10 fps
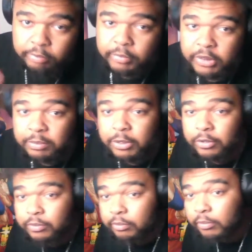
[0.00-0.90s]
It's up to
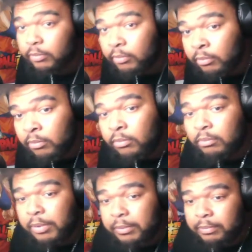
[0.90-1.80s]
you.
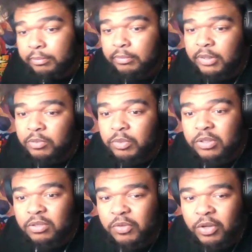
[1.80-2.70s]
But this
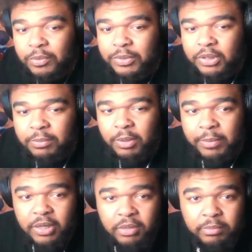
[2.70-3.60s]
wasn't the video I was thinking about
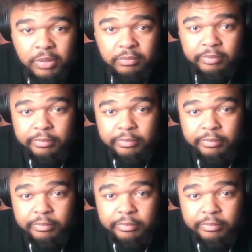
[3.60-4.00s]
making, but